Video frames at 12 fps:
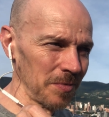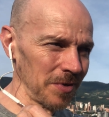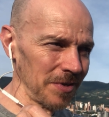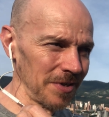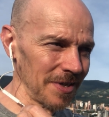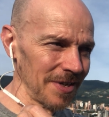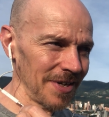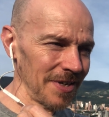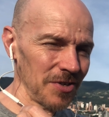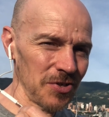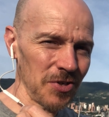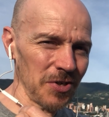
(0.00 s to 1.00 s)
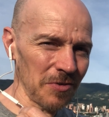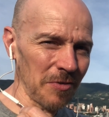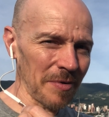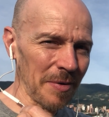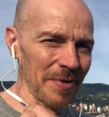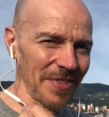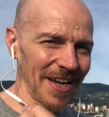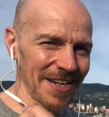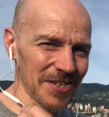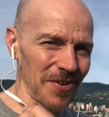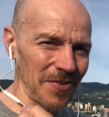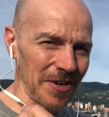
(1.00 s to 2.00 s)
well look, do you remember that
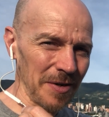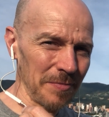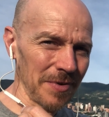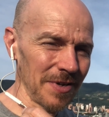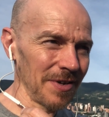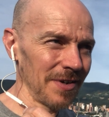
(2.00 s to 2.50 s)
time?